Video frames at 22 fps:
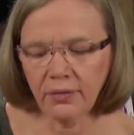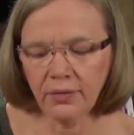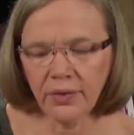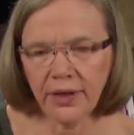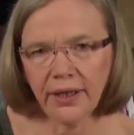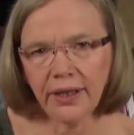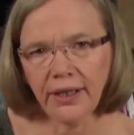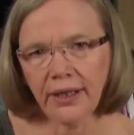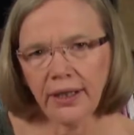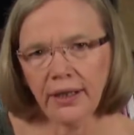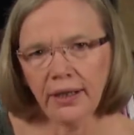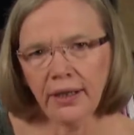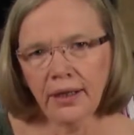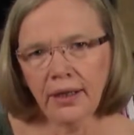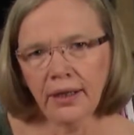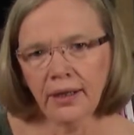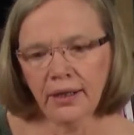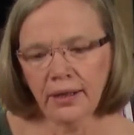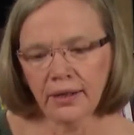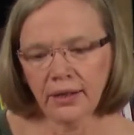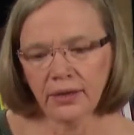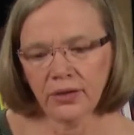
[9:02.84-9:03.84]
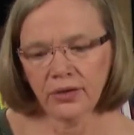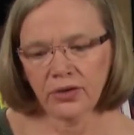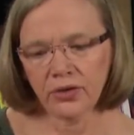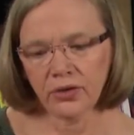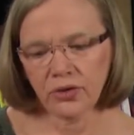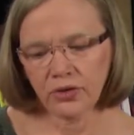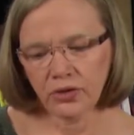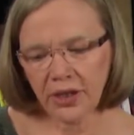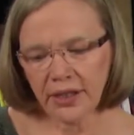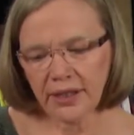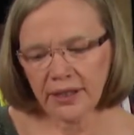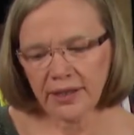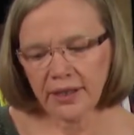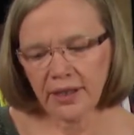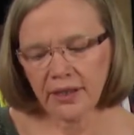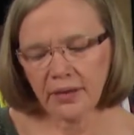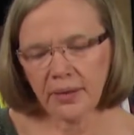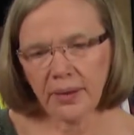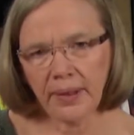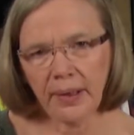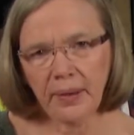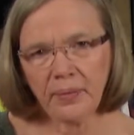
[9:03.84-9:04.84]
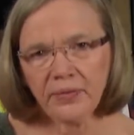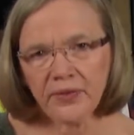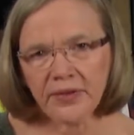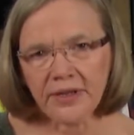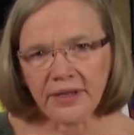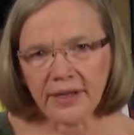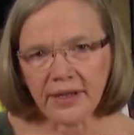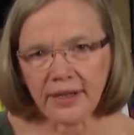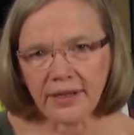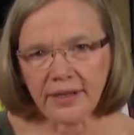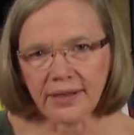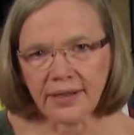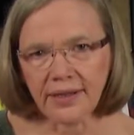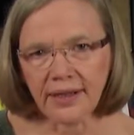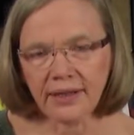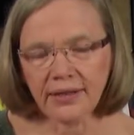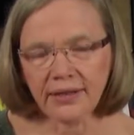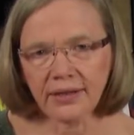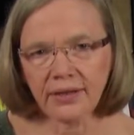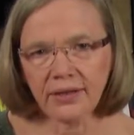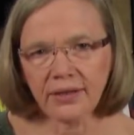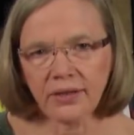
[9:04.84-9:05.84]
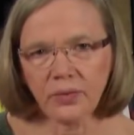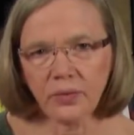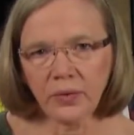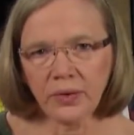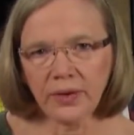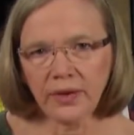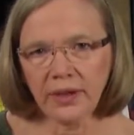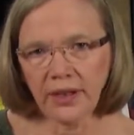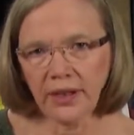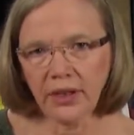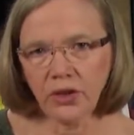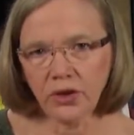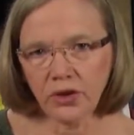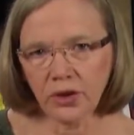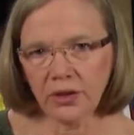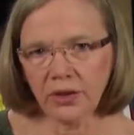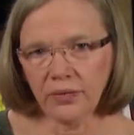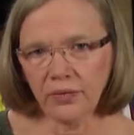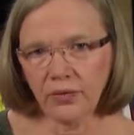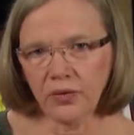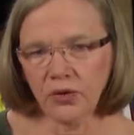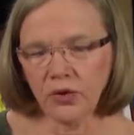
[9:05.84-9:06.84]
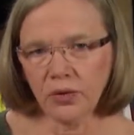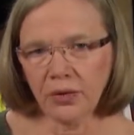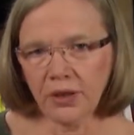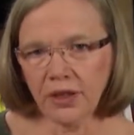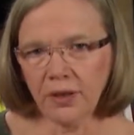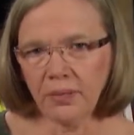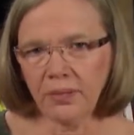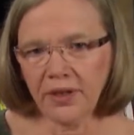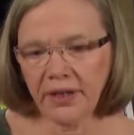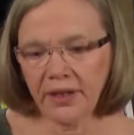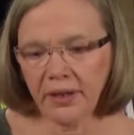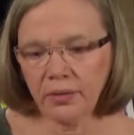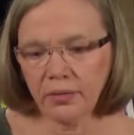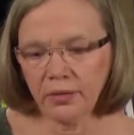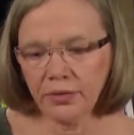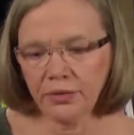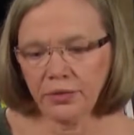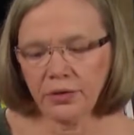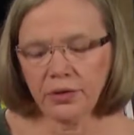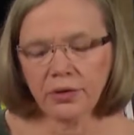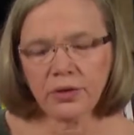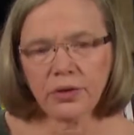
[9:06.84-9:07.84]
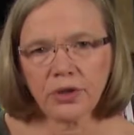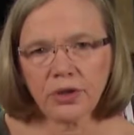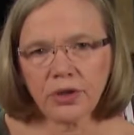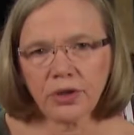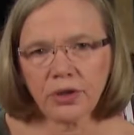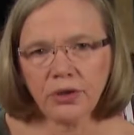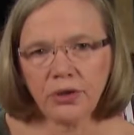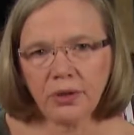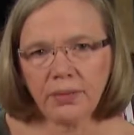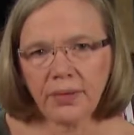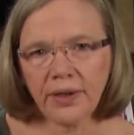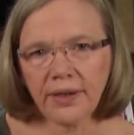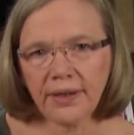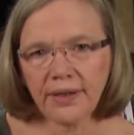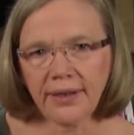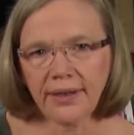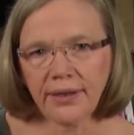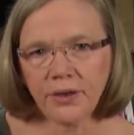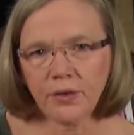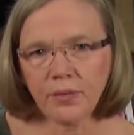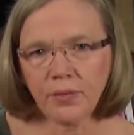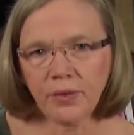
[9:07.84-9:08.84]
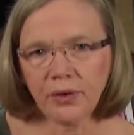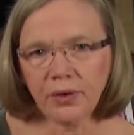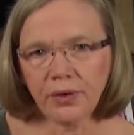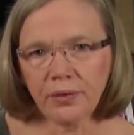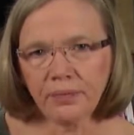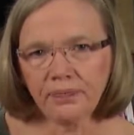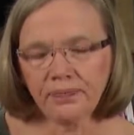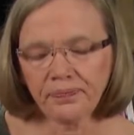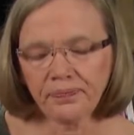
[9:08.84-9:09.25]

really stress that and emphasize that is with each individual clip that I will do to show you about each book.